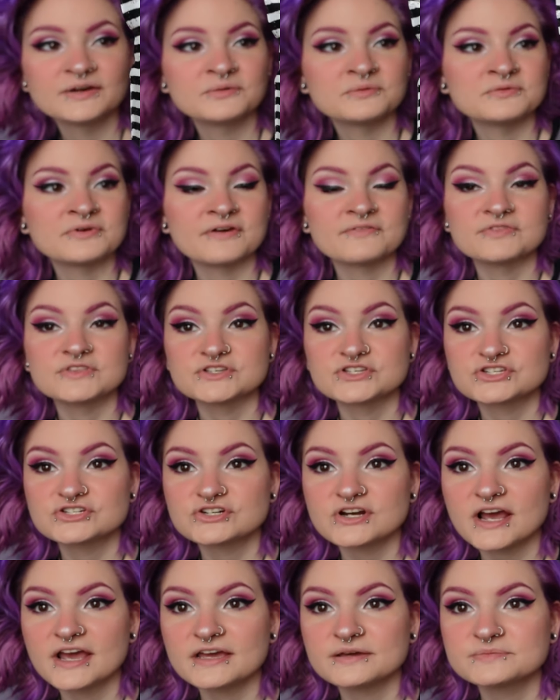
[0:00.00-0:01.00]
We have the
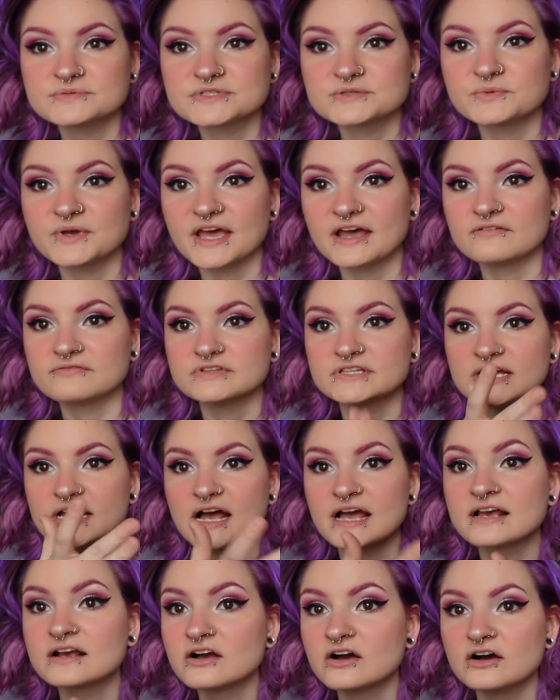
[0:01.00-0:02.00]
stripes, we have the
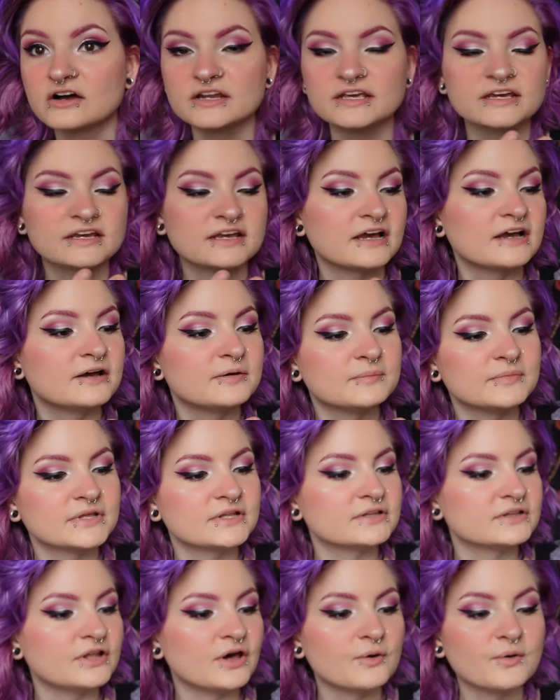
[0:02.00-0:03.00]
iconic um,
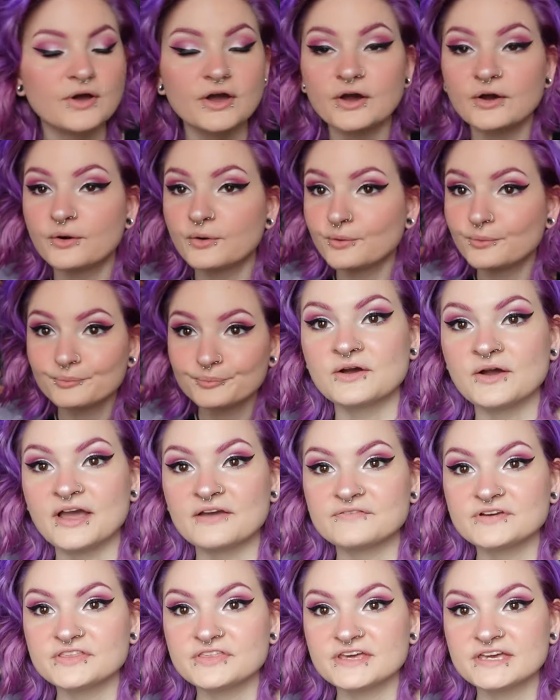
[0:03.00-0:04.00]
logo.
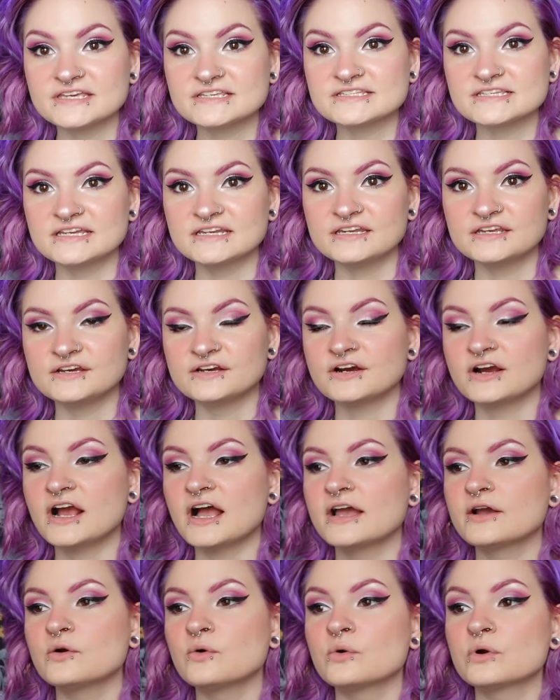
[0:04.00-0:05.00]
everything is in here.
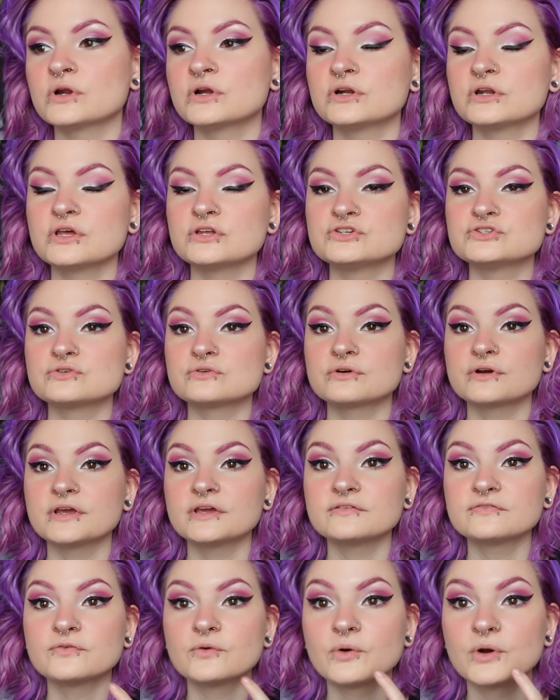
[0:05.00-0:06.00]
I ordered
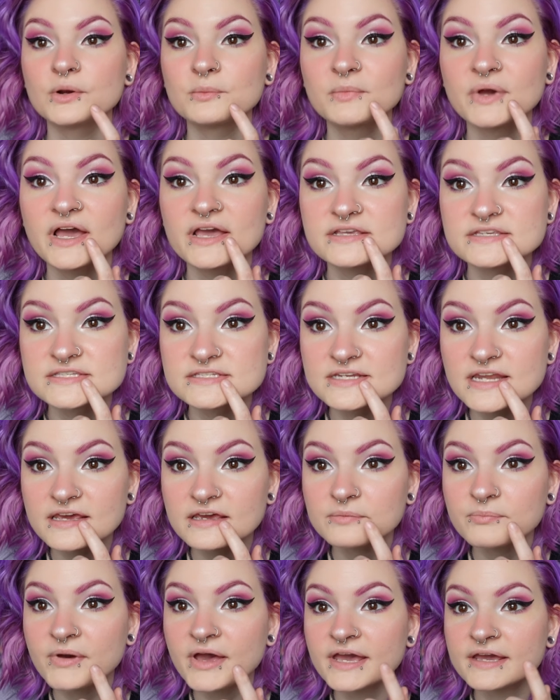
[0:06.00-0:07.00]
jewelry for my
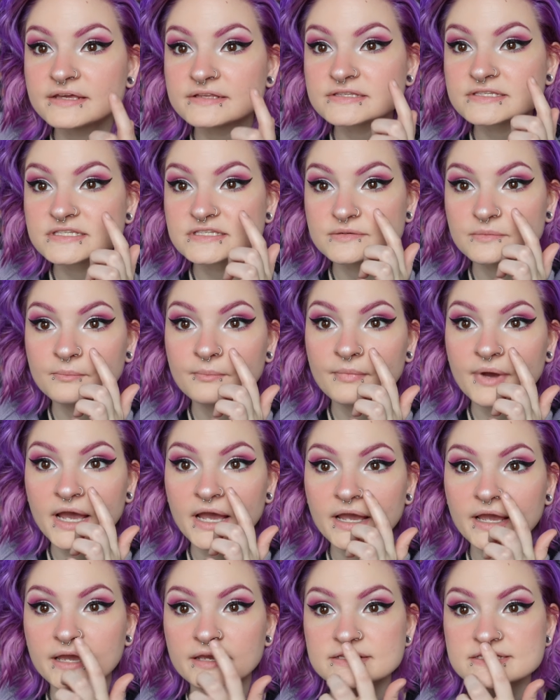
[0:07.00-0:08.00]
snake bites,
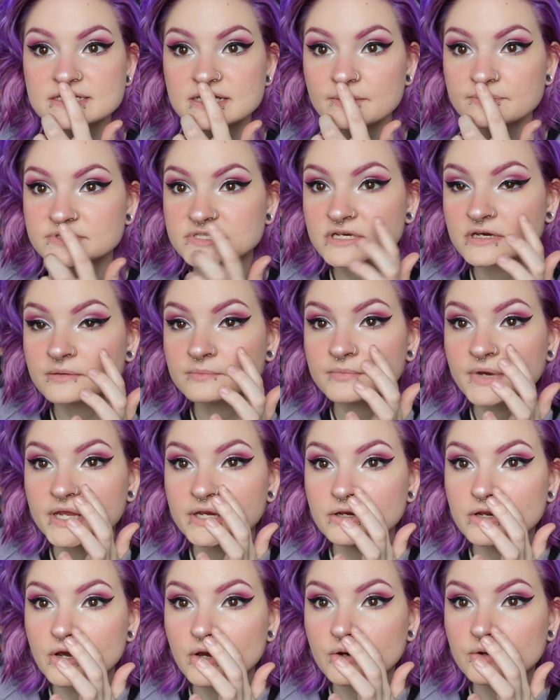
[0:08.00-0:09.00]
my septum, my
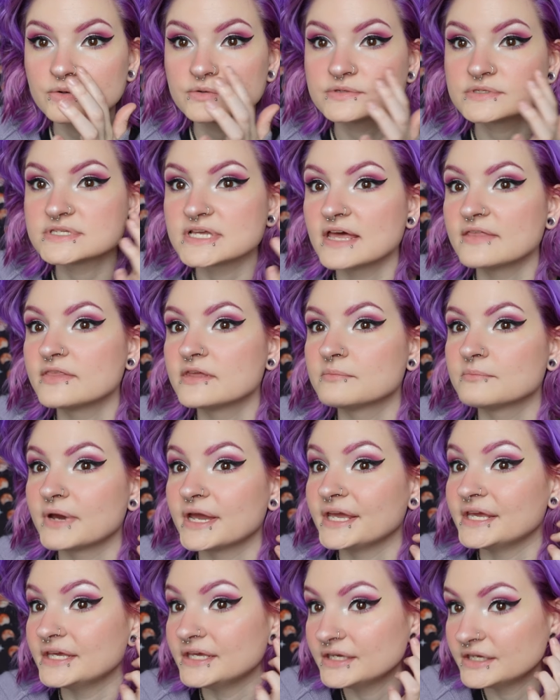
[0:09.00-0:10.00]
nose, and then
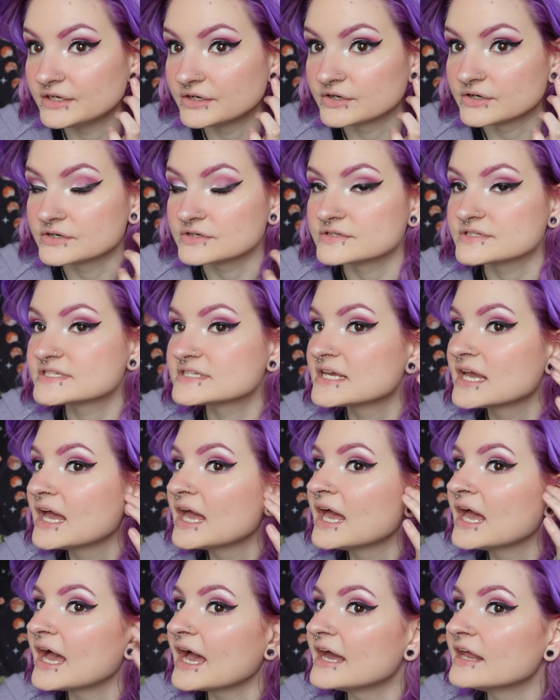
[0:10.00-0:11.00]
my ears.
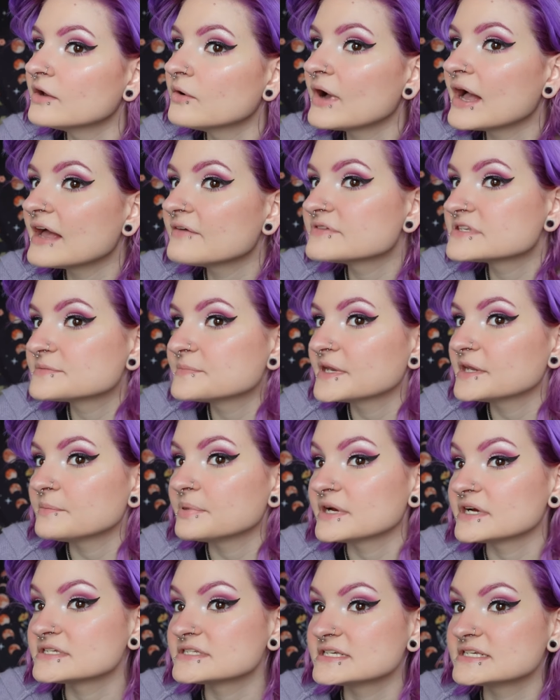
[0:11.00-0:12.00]
I don't have as many
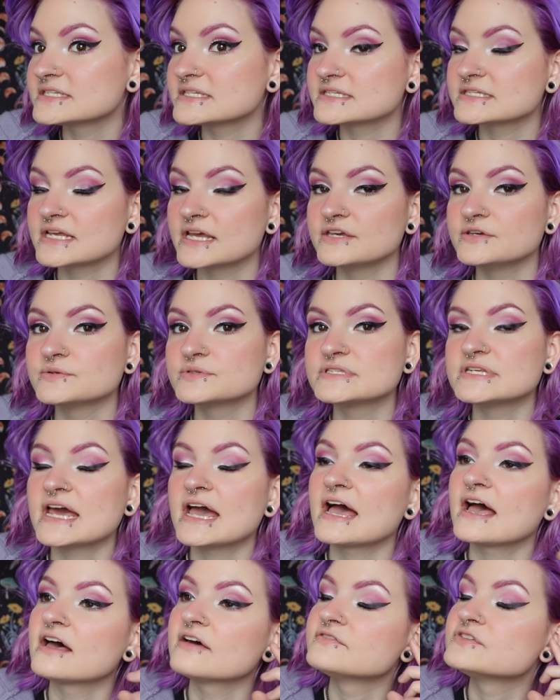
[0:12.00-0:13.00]
piercings as I used to
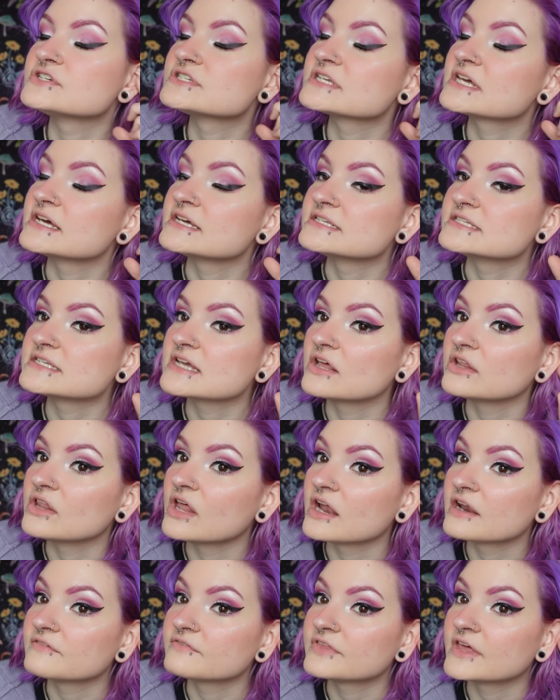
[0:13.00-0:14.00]
have just because a
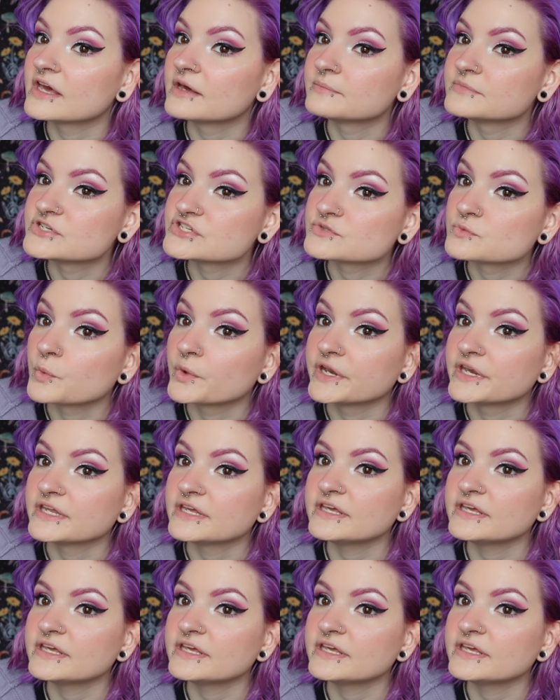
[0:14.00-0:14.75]
lot of them just wouldn't